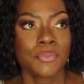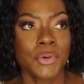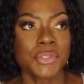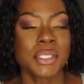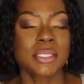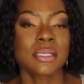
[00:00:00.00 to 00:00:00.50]

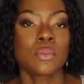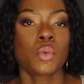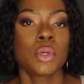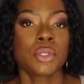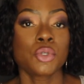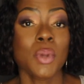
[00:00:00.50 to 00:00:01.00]
versus
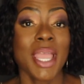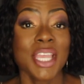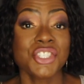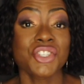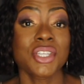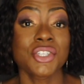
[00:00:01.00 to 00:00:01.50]
someone who
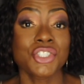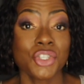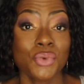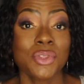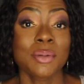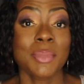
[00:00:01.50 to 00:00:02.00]
actually can
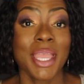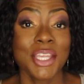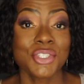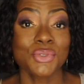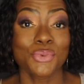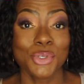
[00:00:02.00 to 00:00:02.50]
show them
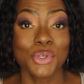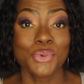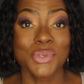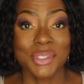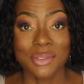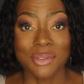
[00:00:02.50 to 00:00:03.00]
actual real
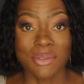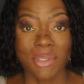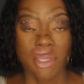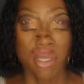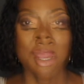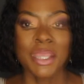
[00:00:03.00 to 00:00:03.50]

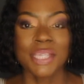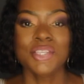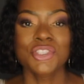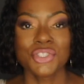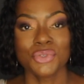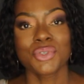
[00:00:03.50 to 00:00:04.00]
results.
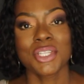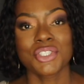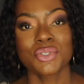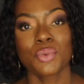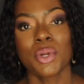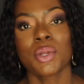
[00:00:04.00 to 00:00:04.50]
Make sure
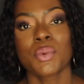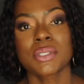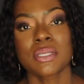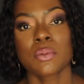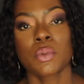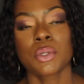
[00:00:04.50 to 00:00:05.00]
that you're working with
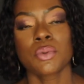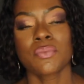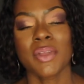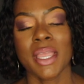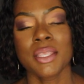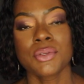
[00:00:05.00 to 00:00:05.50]
someone who
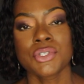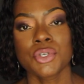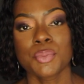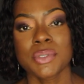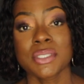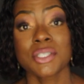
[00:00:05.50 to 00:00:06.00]
values
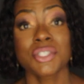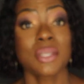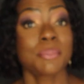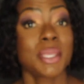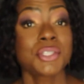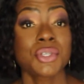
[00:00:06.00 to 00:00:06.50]
your position,
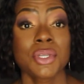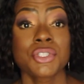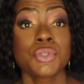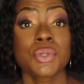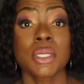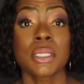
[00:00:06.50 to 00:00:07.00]
and make sure
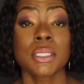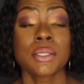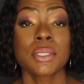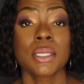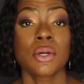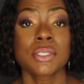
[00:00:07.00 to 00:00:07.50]
that you can
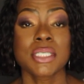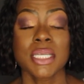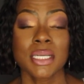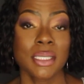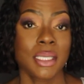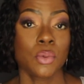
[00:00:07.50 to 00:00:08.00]
clearly
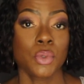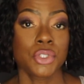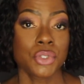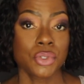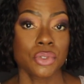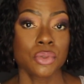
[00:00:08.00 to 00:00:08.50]
articulate
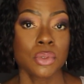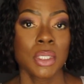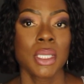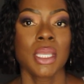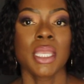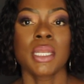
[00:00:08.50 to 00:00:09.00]
what you do
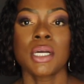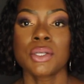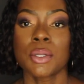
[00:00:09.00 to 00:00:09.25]
and